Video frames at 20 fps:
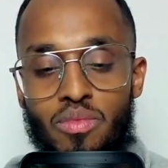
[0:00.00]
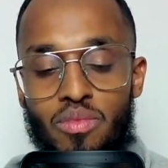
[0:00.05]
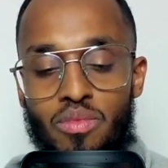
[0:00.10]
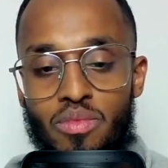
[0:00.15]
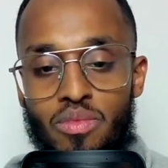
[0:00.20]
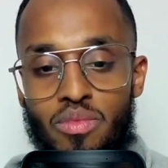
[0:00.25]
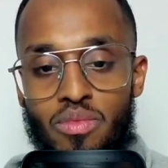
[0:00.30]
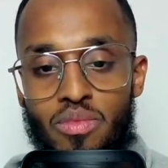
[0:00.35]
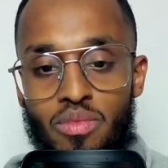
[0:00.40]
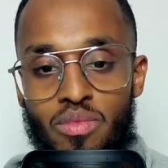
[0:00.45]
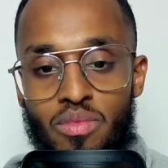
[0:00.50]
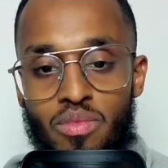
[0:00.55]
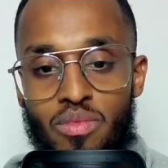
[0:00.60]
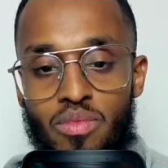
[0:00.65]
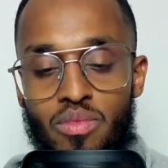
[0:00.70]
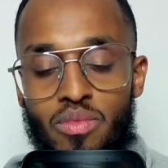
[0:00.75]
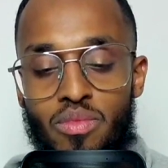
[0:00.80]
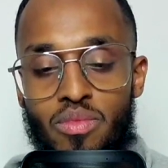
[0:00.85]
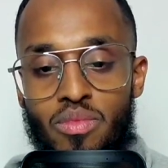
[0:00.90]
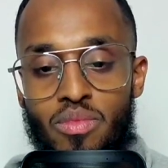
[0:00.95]

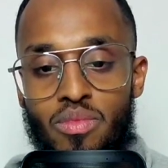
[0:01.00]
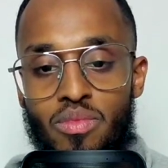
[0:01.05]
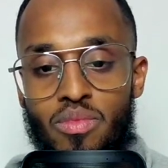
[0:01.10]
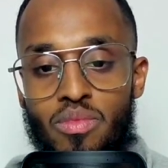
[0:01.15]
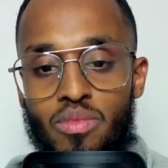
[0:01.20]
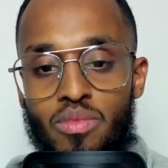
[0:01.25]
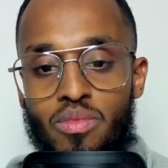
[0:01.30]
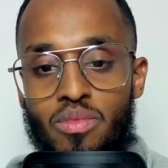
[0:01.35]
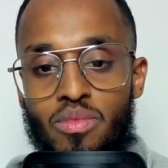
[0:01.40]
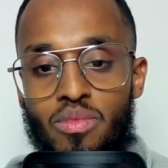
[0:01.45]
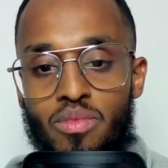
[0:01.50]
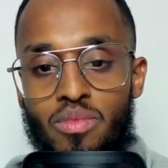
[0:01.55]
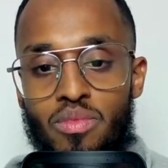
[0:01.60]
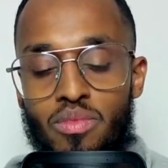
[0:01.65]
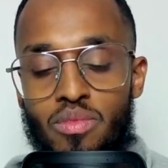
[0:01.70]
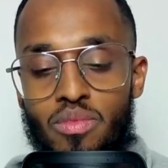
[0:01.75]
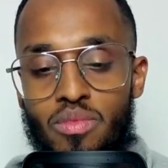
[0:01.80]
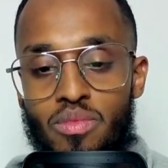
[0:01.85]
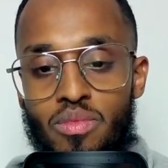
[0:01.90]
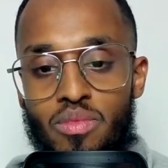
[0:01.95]

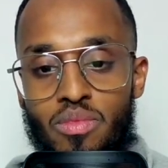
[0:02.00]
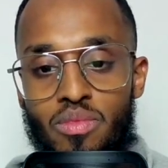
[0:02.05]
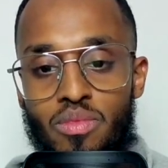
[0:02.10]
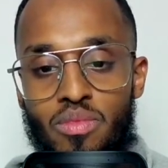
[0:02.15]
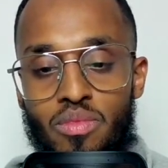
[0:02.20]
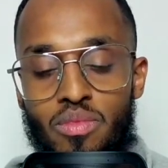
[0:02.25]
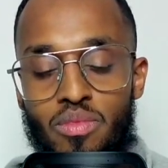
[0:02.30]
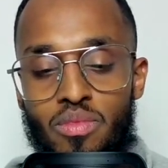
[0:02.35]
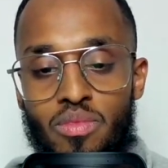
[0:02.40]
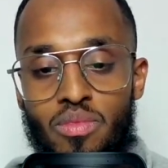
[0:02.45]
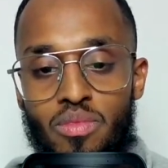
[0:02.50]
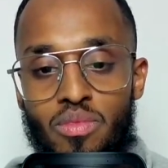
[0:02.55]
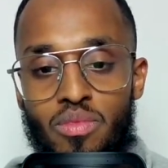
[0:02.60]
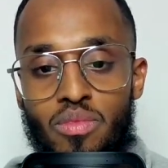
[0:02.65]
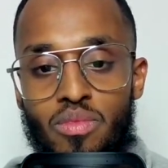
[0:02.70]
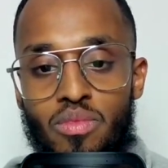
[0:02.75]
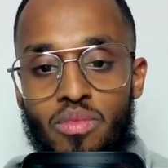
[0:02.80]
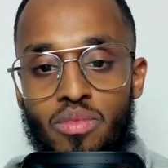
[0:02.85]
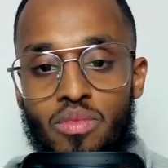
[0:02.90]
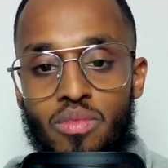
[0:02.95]

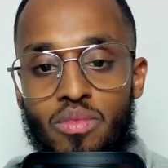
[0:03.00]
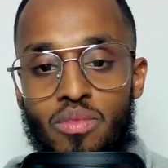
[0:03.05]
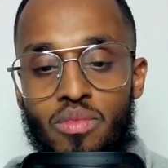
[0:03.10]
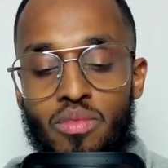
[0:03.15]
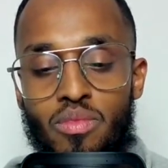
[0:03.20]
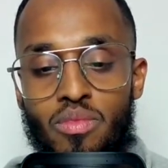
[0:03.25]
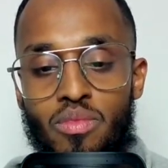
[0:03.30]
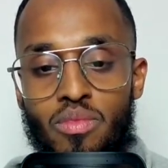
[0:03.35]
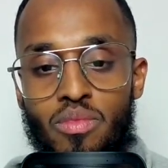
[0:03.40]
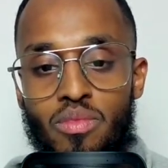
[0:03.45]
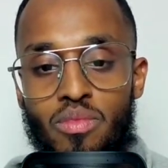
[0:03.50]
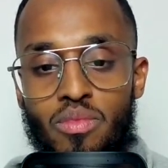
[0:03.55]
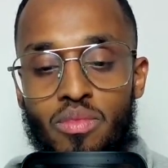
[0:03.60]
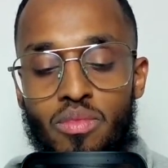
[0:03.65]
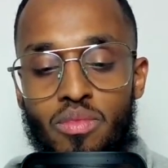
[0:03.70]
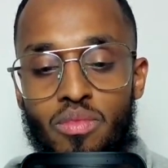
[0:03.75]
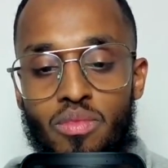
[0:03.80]
(silent)